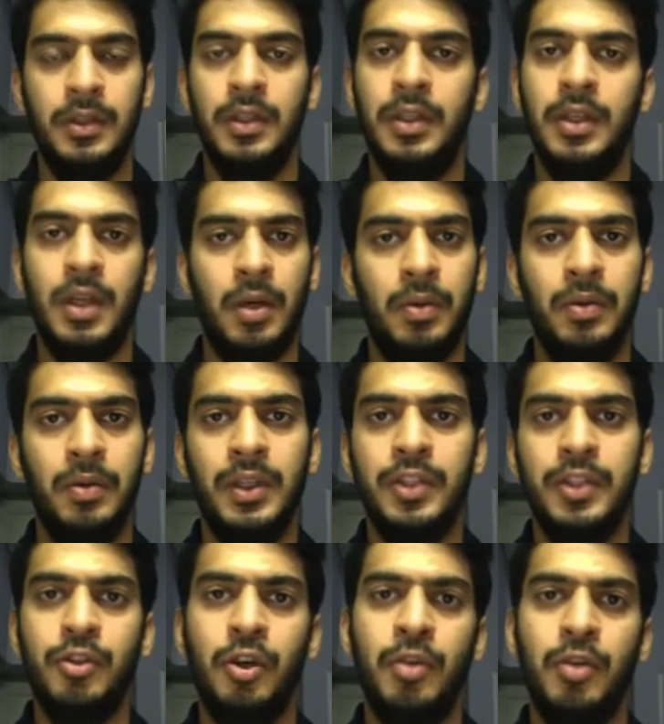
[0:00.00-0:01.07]
Now let's
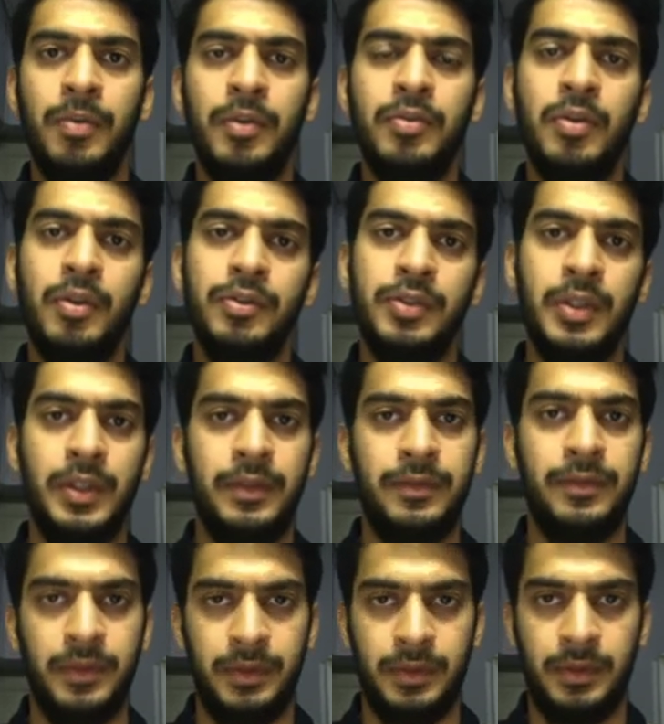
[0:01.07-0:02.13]
talk about consonant
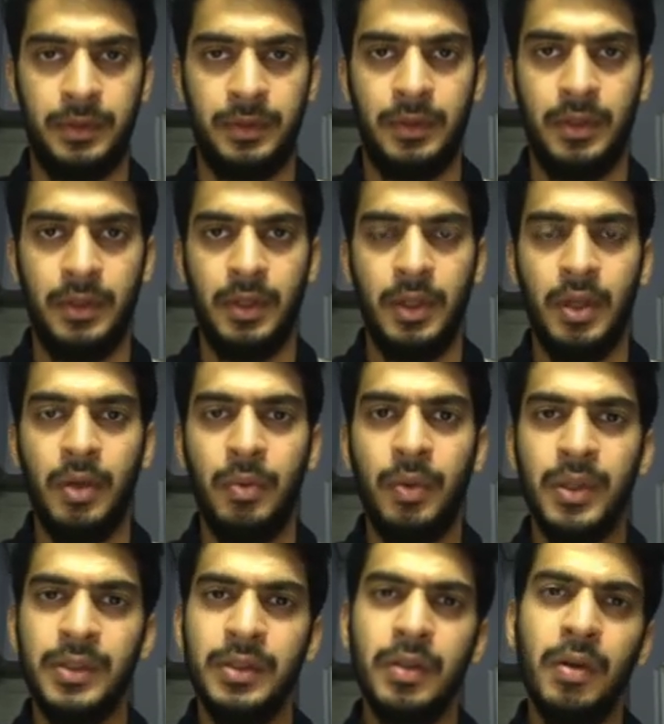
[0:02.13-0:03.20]
first. What
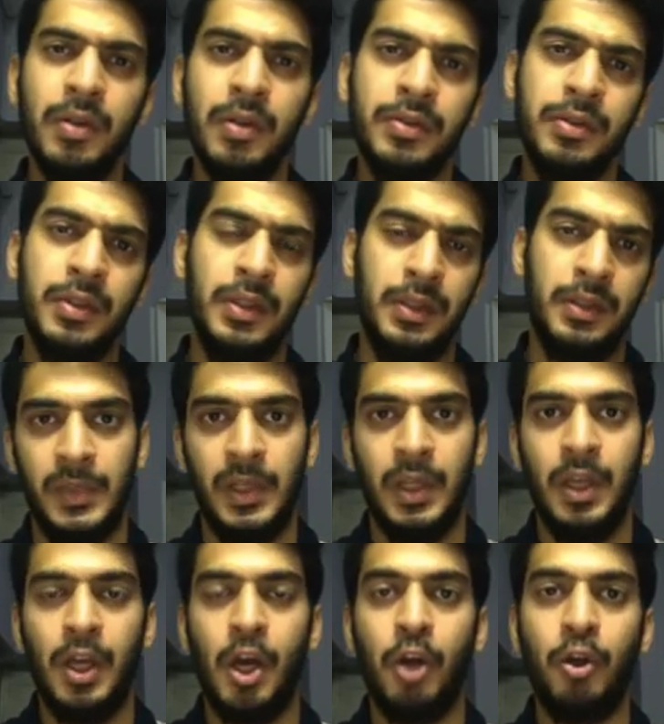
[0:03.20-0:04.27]
is a consonant?
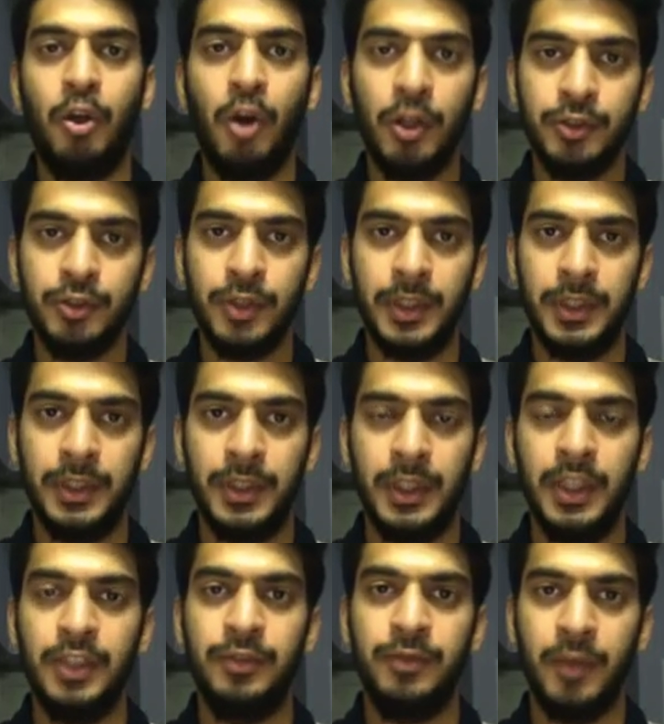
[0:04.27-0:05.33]
A consonant
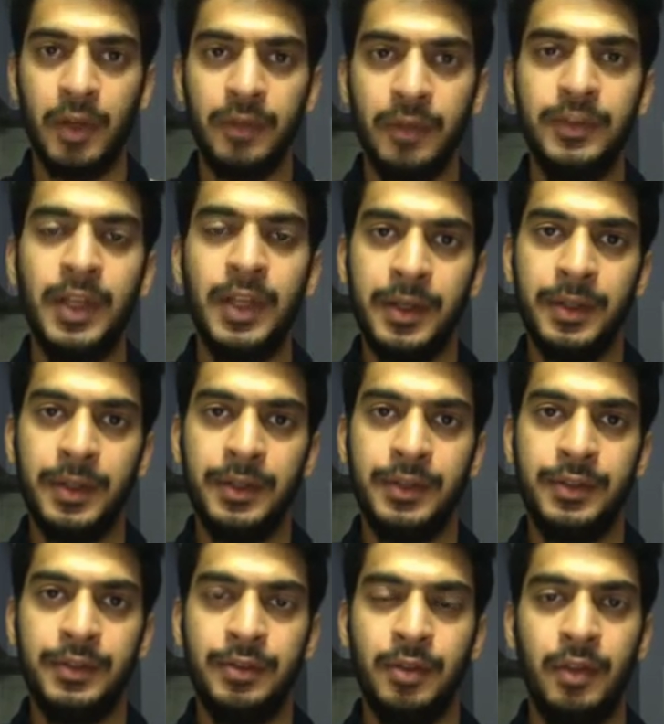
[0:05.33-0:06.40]
is one of the
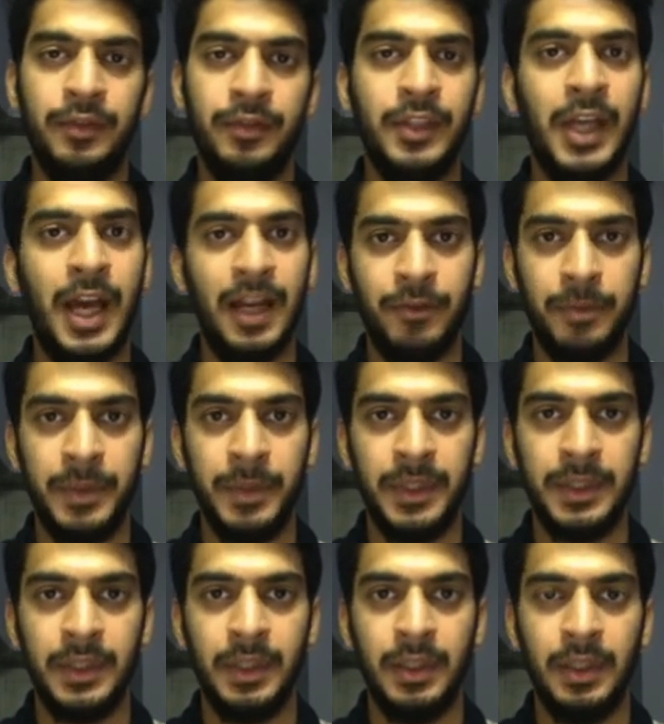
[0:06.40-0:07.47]
letters of the alphabet
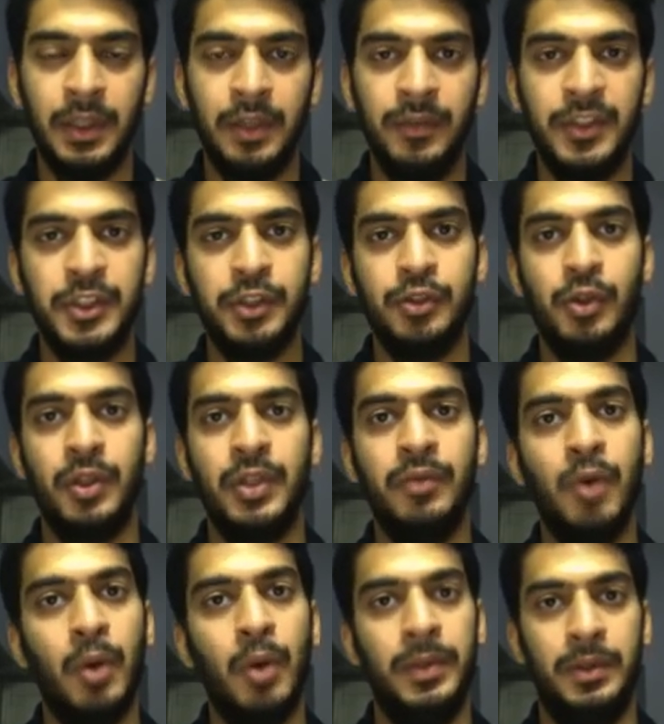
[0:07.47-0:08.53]
which is not a
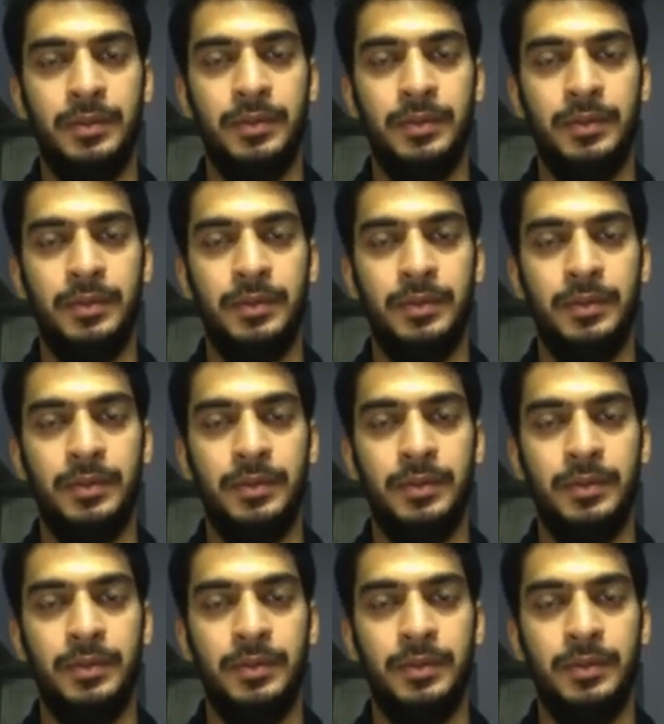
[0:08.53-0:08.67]
vowel.